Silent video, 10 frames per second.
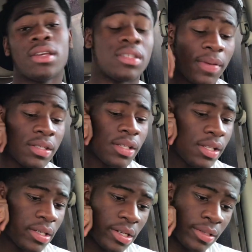Basically,
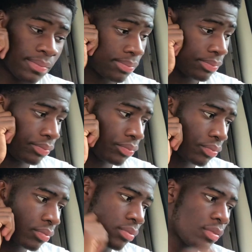yeah,
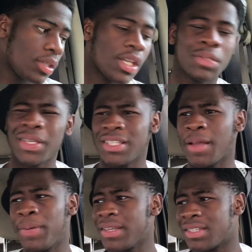it's basically a
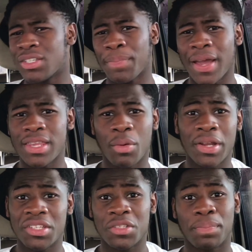place in Japan, yeah, where there's
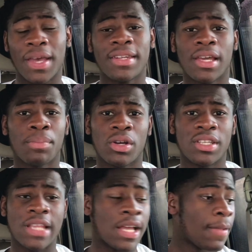just bare dead bodies.
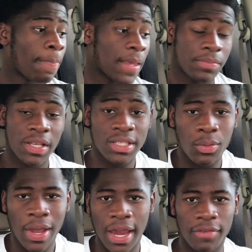That it's basically
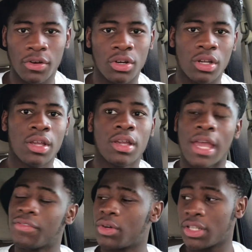where everyone
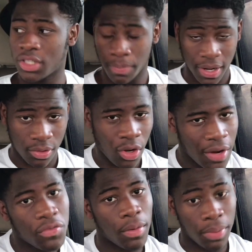in Japan,
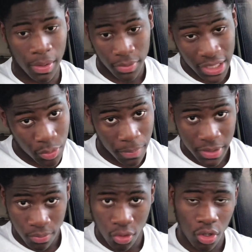everyone, but that's where people
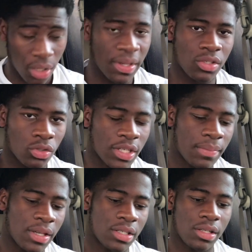go commit suicide,
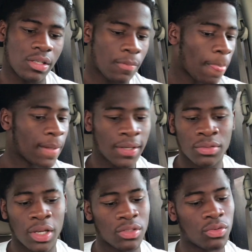basically. That's why
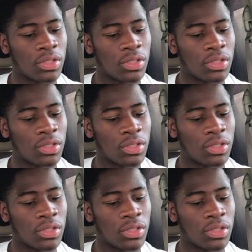it's called that.